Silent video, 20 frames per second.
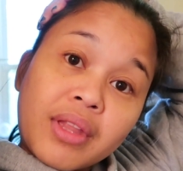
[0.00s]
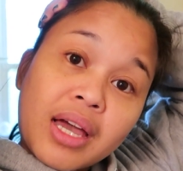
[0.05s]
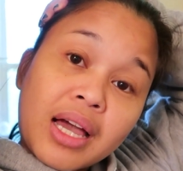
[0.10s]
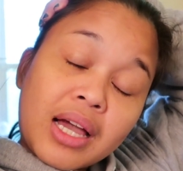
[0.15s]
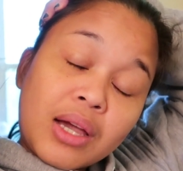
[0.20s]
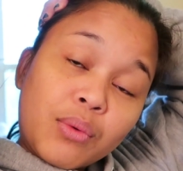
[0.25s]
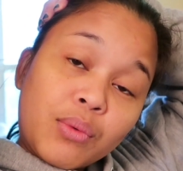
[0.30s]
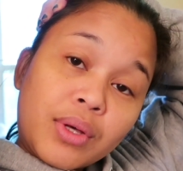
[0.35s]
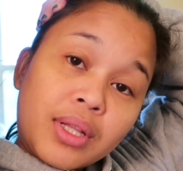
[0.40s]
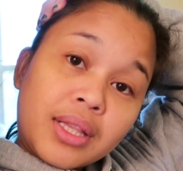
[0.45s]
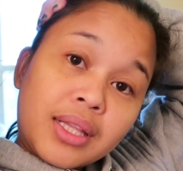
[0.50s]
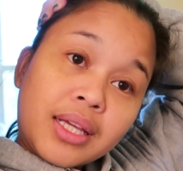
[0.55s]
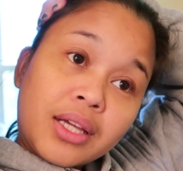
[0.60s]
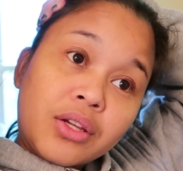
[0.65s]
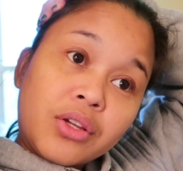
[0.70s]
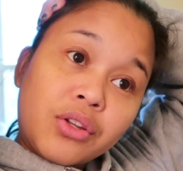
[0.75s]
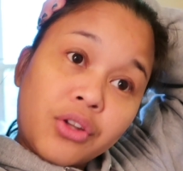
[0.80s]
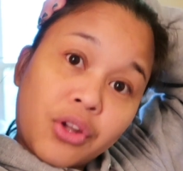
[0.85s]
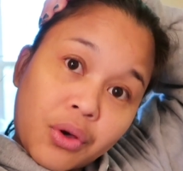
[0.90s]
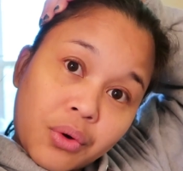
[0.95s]
I will let
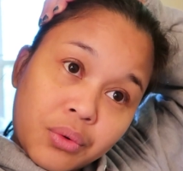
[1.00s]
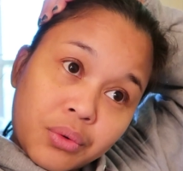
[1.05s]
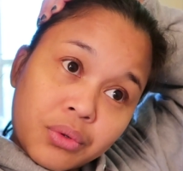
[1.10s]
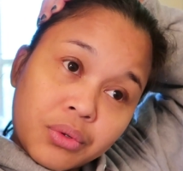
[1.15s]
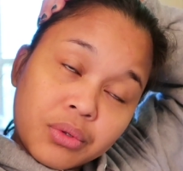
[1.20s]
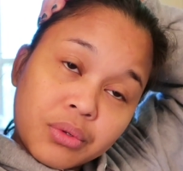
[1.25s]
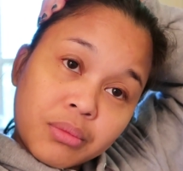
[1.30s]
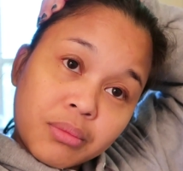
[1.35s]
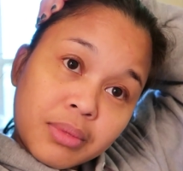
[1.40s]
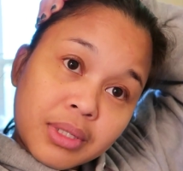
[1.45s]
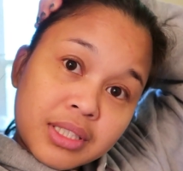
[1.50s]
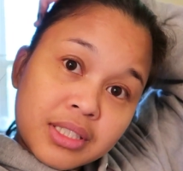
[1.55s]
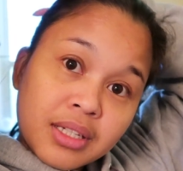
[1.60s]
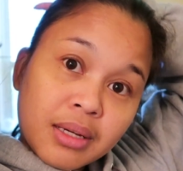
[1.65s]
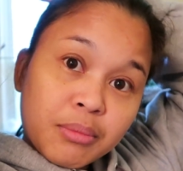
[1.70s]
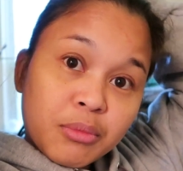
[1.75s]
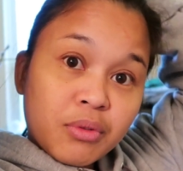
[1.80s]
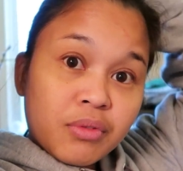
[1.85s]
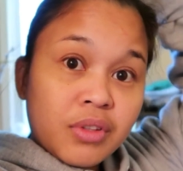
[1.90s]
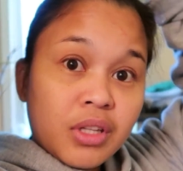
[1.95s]
you know, but
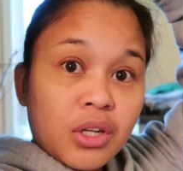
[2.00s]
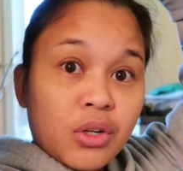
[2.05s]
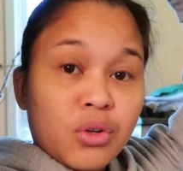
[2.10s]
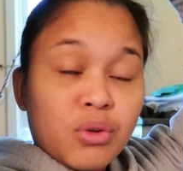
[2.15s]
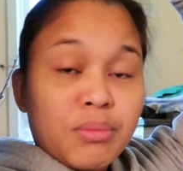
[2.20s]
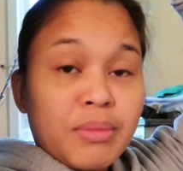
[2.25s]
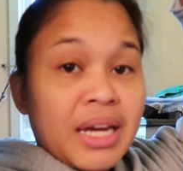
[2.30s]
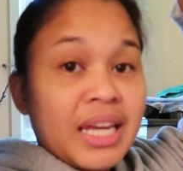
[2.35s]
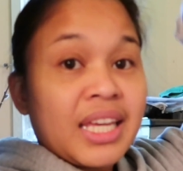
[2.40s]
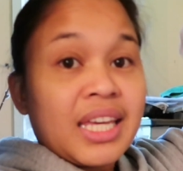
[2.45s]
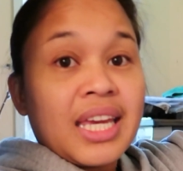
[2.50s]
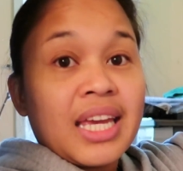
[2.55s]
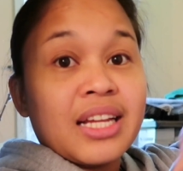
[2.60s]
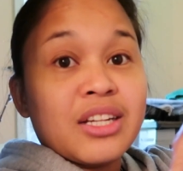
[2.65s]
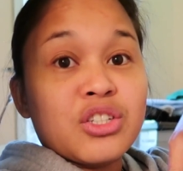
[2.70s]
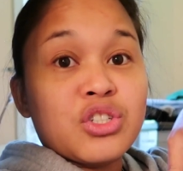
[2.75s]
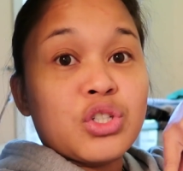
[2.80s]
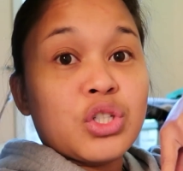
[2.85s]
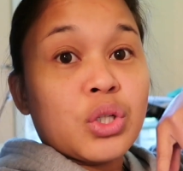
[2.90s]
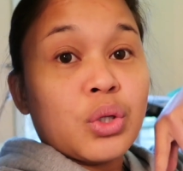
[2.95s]
some of the room I
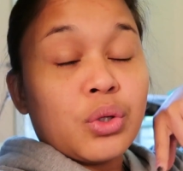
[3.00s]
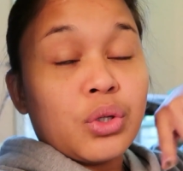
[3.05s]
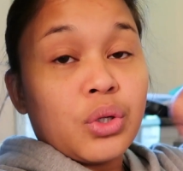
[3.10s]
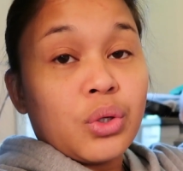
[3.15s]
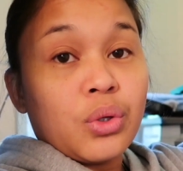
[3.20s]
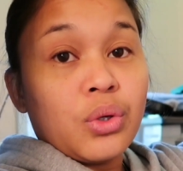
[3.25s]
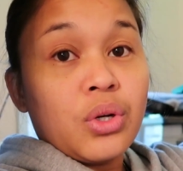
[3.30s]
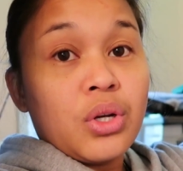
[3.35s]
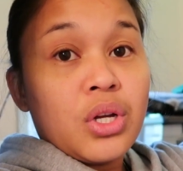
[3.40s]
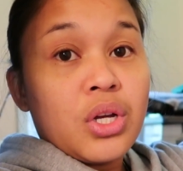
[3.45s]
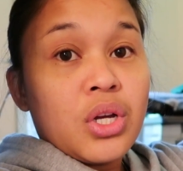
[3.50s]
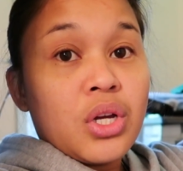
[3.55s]
can't show you,